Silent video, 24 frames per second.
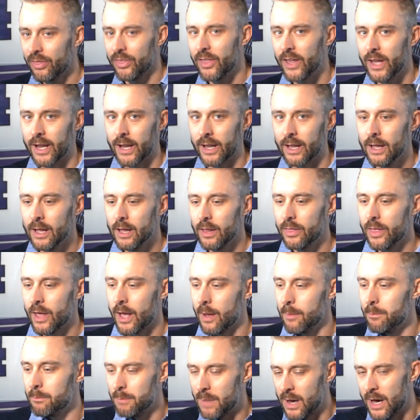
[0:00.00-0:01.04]
think
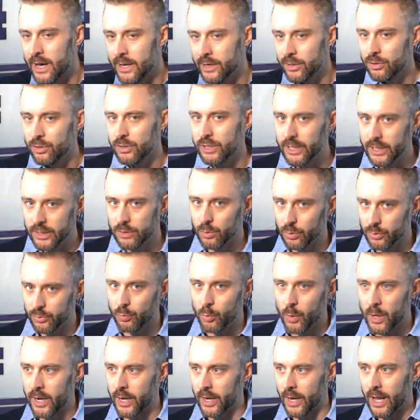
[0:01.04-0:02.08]
that model equals
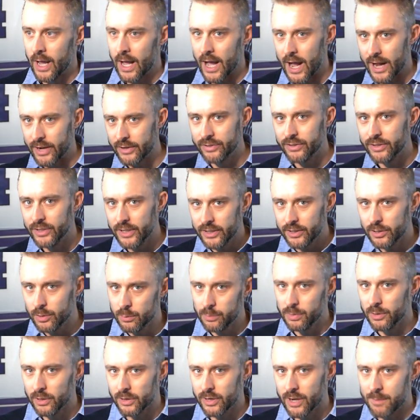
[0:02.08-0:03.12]
winning. I just need to
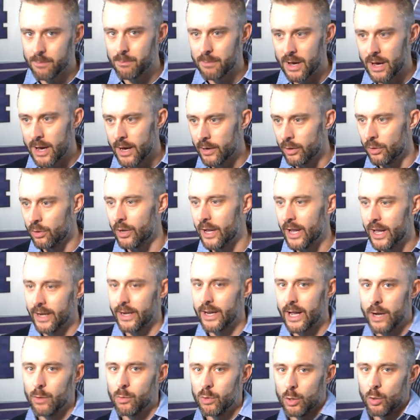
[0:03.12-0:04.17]
build a model and
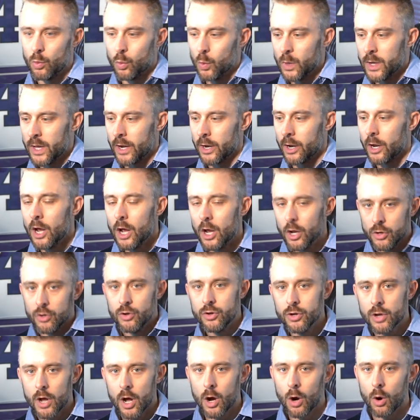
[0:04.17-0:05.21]
I will win.
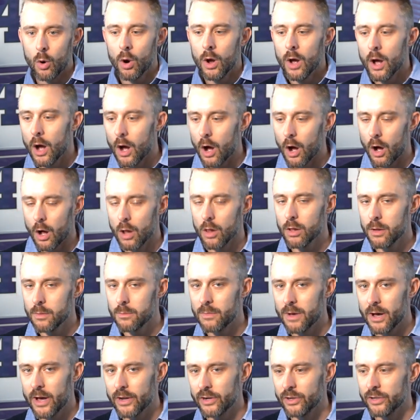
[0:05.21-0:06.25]
No, all a
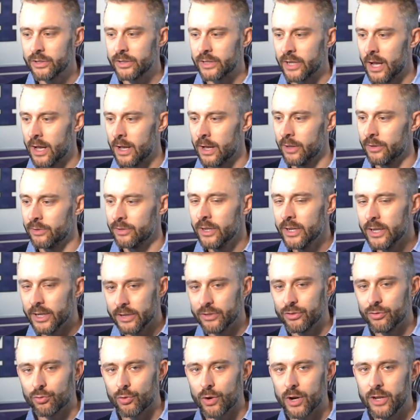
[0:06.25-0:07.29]
model does
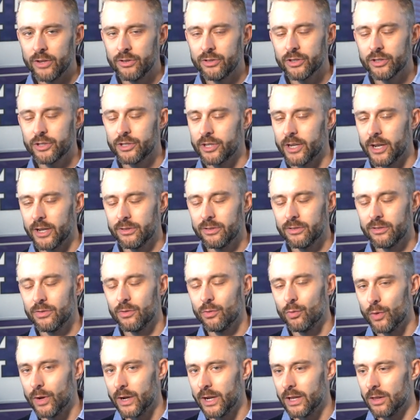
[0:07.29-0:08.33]
is raise your chances of
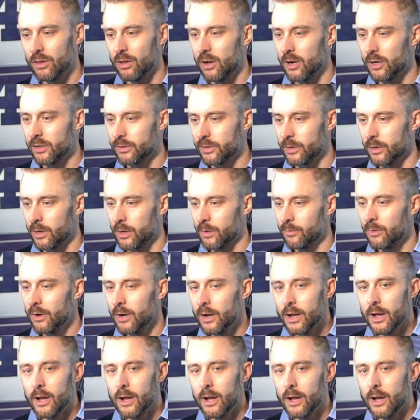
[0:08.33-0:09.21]
winning long term